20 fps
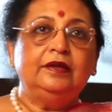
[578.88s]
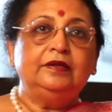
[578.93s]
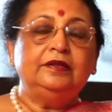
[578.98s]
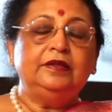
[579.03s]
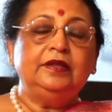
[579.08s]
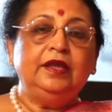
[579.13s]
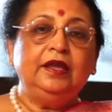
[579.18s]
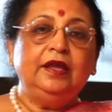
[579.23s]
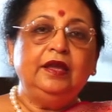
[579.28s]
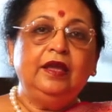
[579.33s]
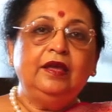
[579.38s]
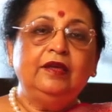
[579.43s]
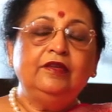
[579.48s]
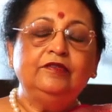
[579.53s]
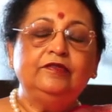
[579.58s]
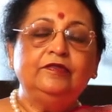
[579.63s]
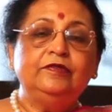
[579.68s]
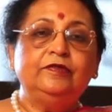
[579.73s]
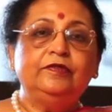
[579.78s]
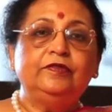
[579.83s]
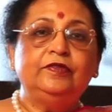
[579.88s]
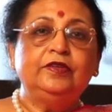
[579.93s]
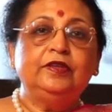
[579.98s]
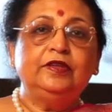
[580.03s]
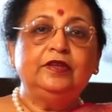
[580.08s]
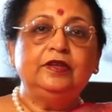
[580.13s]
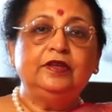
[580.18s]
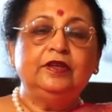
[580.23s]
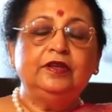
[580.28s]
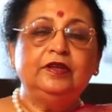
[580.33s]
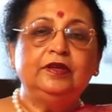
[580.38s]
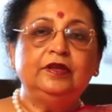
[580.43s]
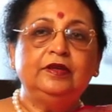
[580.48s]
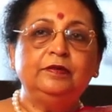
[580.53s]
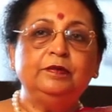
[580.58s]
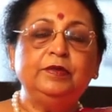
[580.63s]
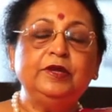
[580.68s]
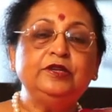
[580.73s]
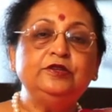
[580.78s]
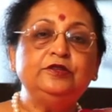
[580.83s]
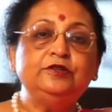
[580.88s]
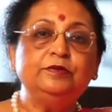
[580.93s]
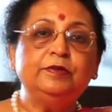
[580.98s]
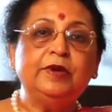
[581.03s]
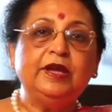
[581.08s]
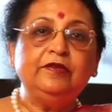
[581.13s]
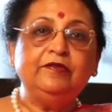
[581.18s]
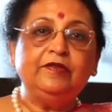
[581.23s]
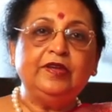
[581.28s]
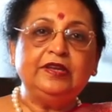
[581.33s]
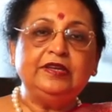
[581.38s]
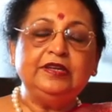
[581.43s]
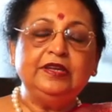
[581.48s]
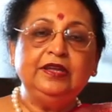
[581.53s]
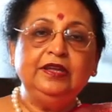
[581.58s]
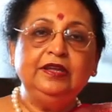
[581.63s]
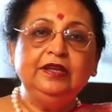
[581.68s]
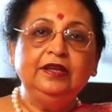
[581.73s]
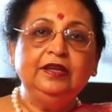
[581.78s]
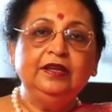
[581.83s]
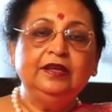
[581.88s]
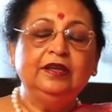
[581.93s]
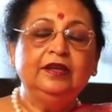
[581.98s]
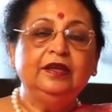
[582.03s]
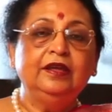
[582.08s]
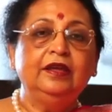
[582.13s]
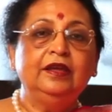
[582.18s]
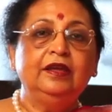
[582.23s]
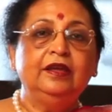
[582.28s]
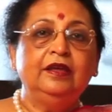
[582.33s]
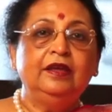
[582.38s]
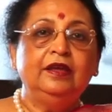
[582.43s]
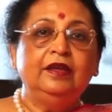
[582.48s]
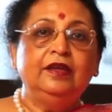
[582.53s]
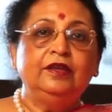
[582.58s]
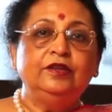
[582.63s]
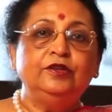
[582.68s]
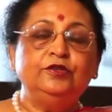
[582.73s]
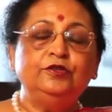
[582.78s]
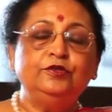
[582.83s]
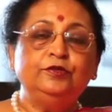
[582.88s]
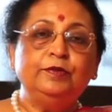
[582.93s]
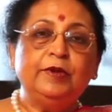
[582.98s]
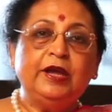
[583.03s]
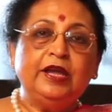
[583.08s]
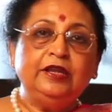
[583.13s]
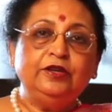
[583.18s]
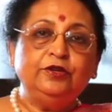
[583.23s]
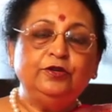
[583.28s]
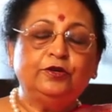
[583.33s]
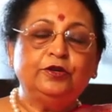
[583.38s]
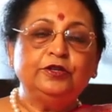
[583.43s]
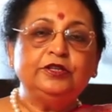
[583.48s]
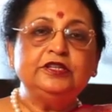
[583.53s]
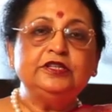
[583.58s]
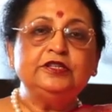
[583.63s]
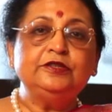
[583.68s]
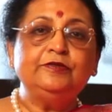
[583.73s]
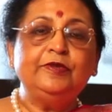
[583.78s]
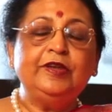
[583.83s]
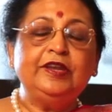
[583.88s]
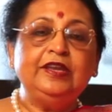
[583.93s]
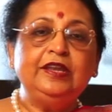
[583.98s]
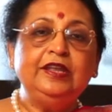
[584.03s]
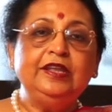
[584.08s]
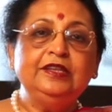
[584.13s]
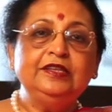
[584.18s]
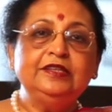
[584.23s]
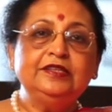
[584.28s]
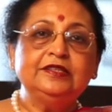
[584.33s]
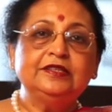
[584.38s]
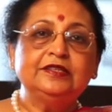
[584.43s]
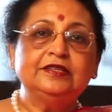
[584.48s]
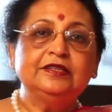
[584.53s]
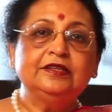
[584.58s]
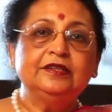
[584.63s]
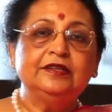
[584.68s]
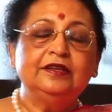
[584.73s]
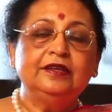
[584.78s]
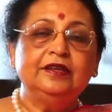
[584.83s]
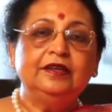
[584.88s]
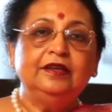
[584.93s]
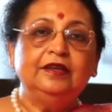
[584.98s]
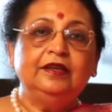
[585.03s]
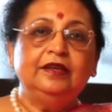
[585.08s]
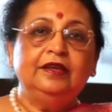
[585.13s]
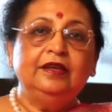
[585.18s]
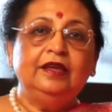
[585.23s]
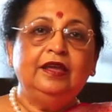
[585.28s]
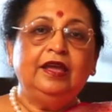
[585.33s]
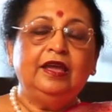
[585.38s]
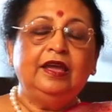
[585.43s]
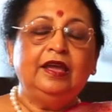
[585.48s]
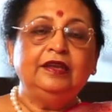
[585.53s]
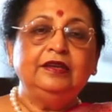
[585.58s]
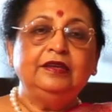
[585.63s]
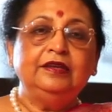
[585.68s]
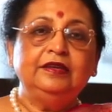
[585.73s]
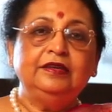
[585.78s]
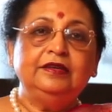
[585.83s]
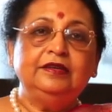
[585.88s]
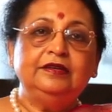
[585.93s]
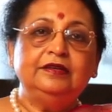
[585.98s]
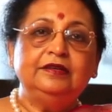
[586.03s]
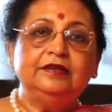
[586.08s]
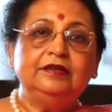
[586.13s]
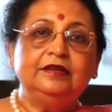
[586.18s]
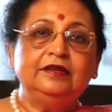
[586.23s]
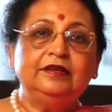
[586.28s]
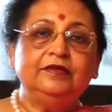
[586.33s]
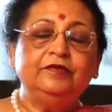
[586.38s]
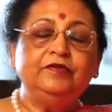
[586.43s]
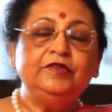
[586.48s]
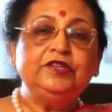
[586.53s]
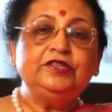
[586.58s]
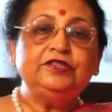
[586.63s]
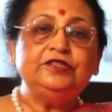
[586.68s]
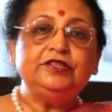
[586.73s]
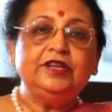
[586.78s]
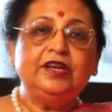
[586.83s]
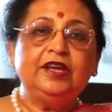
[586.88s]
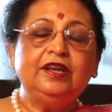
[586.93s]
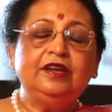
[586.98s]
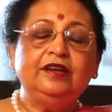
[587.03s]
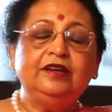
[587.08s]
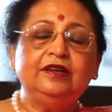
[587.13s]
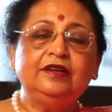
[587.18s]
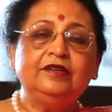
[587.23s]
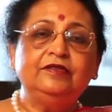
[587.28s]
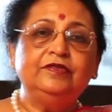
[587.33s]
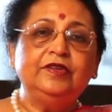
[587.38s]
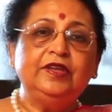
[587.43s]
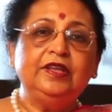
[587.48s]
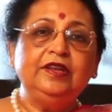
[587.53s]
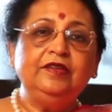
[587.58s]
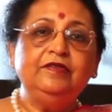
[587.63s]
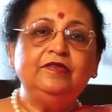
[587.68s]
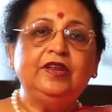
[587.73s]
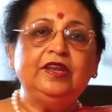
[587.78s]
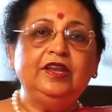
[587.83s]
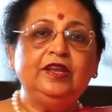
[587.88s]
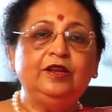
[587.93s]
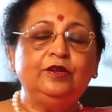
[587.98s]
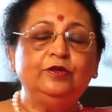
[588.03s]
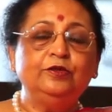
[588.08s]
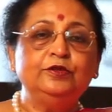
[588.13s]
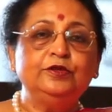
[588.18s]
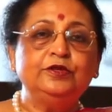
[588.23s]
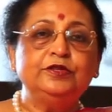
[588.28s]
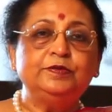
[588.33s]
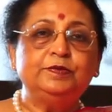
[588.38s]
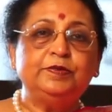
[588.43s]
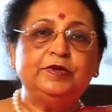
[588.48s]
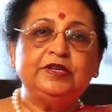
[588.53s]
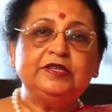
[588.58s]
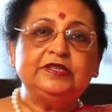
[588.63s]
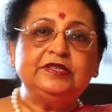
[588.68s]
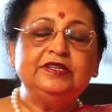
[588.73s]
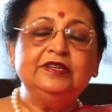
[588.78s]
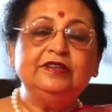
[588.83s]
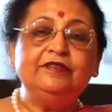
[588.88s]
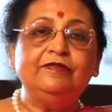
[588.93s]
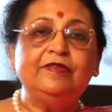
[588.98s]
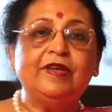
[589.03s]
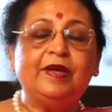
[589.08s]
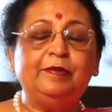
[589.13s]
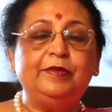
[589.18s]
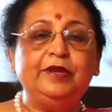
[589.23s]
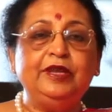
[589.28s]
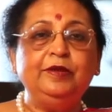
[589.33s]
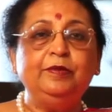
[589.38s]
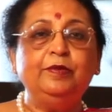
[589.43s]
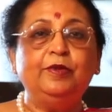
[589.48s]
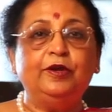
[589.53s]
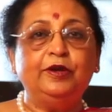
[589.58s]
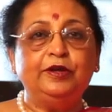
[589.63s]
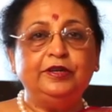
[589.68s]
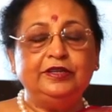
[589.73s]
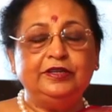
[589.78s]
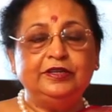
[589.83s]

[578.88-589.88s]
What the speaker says: They have been to my wedding, to my daughter's weddings, and we share a very, very close personal family bond.